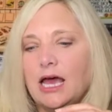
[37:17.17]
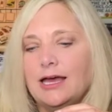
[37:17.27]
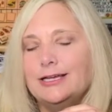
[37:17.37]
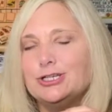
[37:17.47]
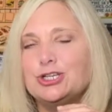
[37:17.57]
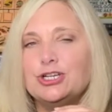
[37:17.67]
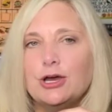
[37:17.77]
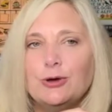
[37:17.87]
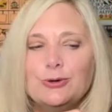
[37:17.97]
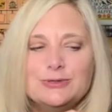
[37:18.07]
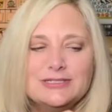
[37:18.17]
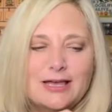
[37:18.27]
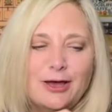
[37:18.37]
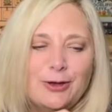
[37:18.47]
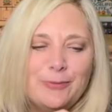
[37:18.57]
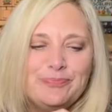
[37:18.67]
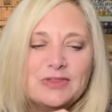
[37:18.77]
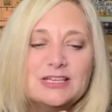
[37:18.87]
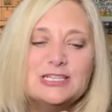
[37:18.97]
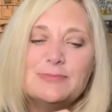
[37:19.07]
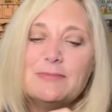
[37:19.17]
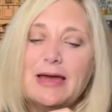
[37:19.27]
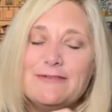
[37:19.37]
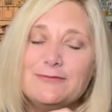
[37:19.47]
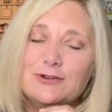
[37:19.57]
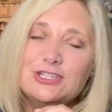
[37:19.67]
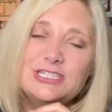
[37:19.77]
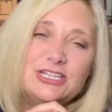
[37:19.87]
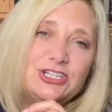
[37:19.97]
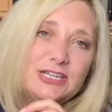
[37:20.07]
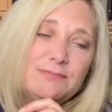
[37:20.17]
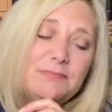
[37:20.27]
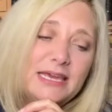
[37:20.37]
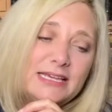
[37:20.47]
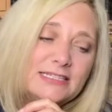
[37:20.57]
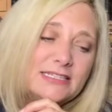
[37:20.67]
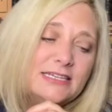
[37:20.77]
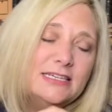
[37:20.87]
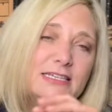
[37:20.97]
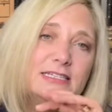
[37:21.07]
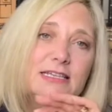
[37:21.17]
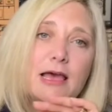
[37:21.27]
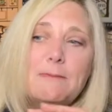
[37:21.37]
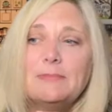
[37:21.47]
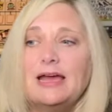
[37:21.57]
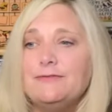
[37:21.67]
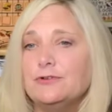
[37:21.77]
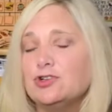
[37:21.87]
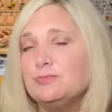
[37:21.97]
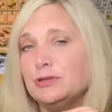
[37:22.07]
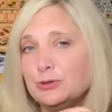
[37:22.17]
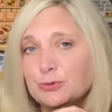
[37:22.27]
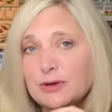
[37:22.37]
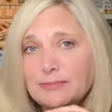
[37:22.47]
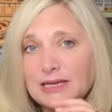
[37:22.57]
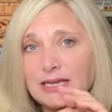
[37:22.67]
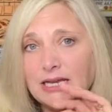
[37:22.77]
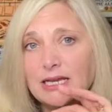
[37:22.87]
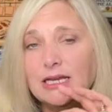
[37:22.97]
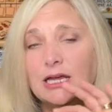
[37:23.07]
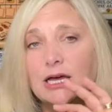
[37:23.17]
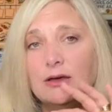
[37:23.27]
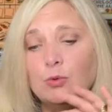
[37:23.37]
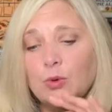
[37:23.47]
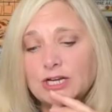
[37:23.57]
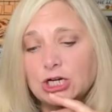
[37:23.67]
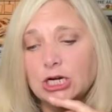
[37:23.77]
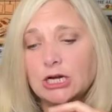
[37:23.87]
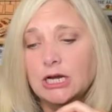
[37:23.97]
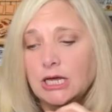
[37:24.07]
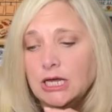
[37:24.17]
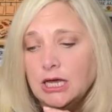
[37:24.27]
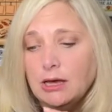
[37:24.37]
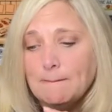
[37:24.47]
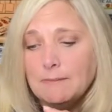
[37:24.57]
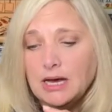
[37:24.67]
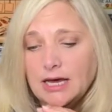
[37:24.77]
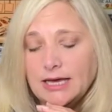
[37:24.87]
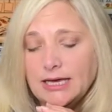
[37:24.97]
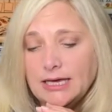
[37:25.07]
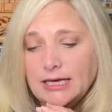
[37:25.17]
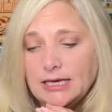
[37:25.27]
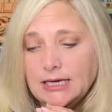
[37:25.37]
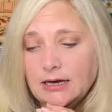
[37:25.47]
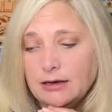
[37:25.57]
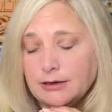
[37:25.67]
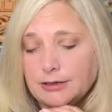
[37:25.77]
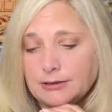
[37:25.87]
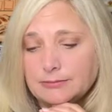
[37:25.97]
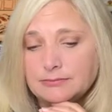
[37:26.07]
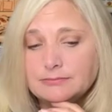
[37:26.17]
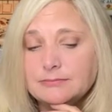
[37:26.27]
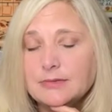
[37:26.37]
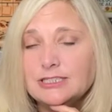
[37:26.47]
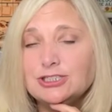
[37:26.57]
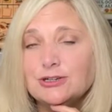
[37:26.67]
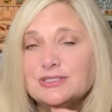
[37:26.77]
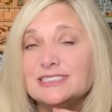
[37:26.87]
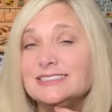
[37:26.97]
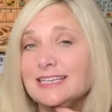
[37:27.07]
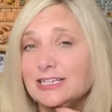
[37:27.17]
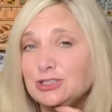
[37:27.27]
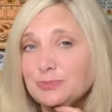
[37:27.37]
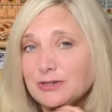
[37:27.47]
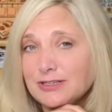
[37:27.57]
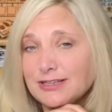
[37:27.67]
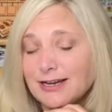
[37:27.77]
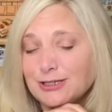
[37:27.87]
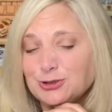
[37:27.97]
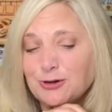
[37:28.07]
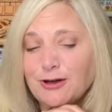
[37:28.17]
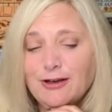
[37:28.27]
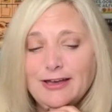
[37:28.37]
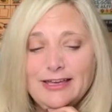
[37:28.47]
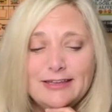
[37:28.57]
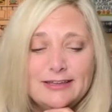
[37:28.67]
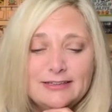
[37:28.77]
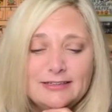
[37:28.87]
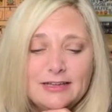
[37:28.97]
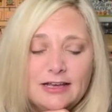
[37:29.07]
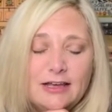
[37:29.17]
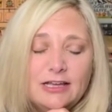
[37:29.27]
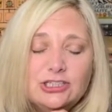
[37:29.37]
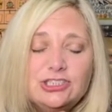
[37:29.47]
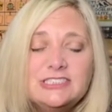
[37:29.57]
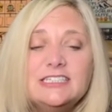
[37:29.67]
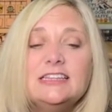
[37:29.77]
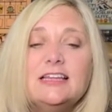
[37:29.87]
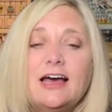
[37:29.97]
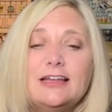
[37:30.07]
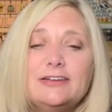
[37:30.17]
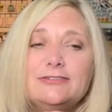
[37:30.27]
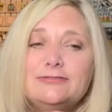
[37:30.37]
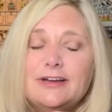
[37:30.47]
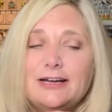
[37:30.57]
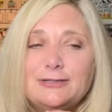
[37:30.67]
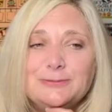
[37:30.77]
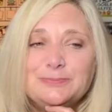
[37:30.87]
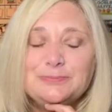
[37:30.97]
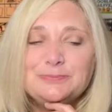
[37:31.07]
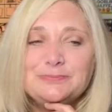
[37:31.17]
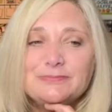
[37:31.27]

It shows um, some of my first stitching pieces, my first blue ribbon winner, my, um, it shows a sketchbook that I draw in just a lot of um,